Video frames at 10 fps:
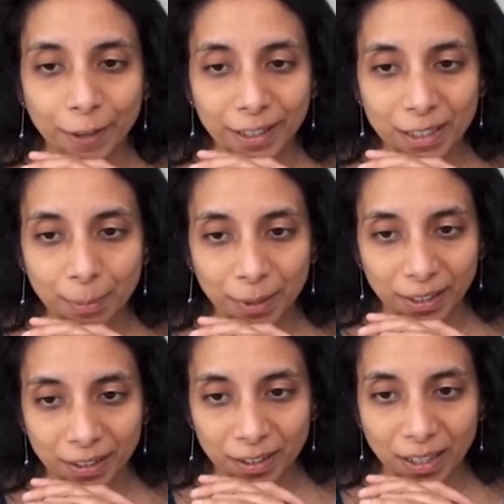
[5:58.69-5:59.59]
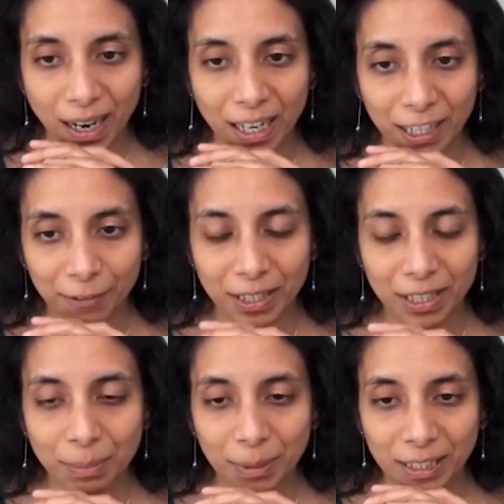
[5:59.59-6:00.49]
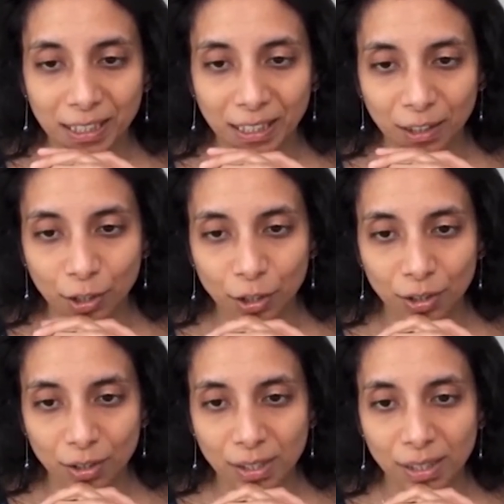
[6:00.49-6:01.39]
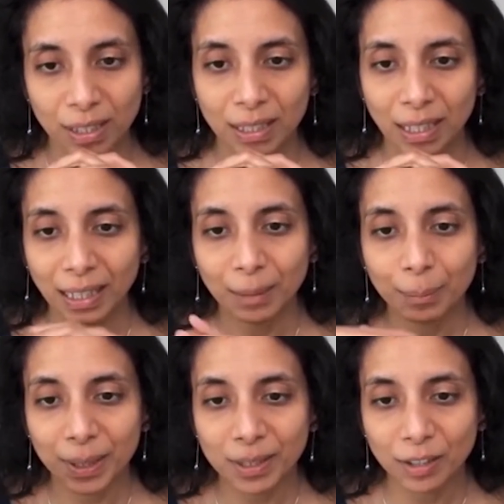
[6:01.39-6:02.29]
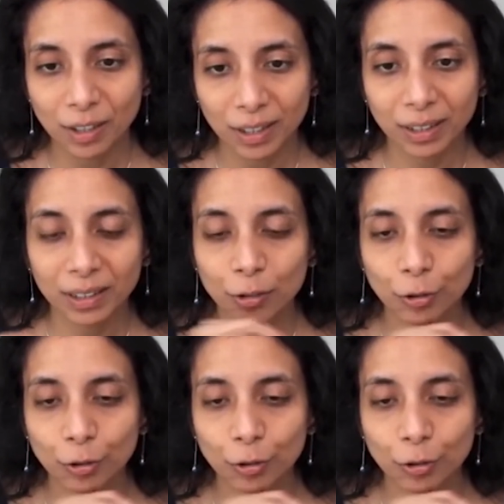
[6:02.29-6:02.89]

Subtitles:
wind speeds, the high wind speed conditions, and in particular, the